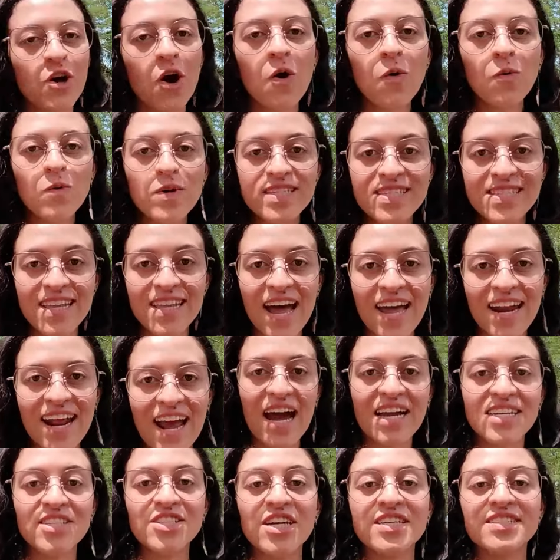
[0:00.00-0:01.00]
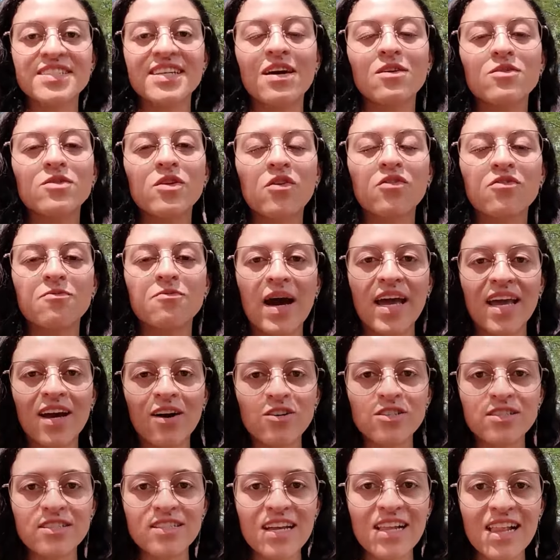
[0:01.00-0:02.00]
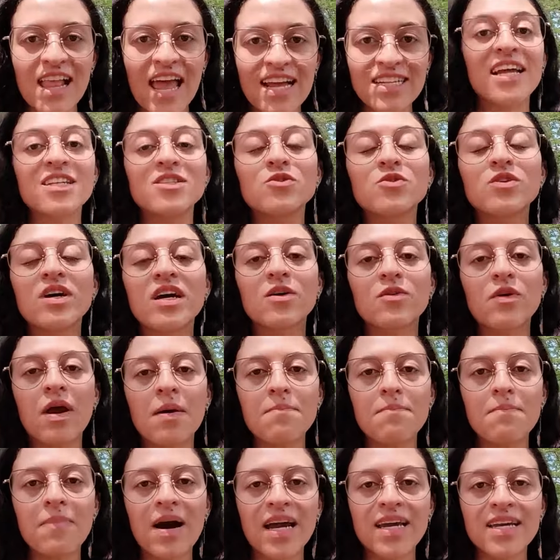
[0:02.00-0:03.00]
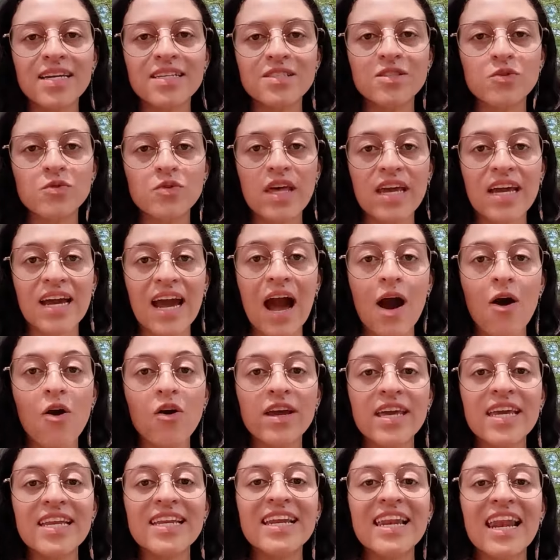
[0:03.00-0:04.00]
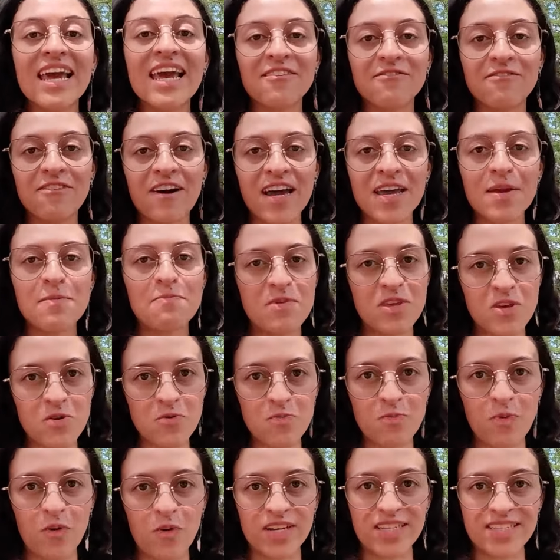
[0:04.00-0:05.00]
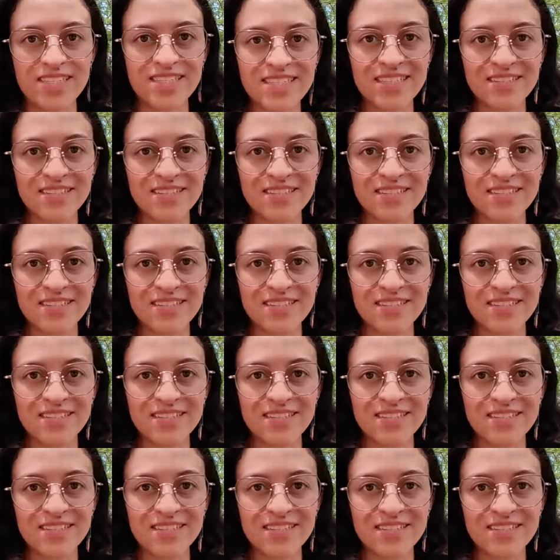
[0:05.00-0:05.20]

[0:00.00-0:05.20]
So with that, I checked out of my hostel and took a grab bike to the Cao Hin Lake 5 viewpoint.